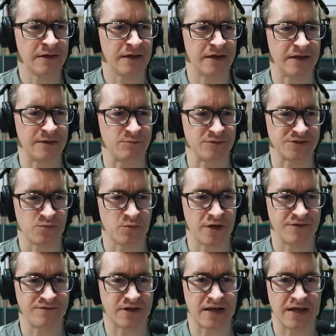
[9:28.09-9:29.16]
and then was a
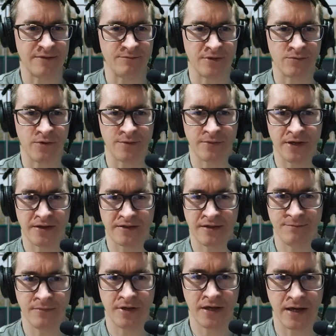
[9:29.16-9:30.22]
waiver claim that we picked
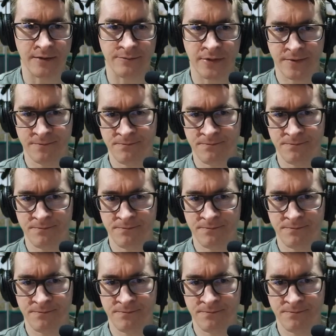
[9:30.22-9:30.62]
him up.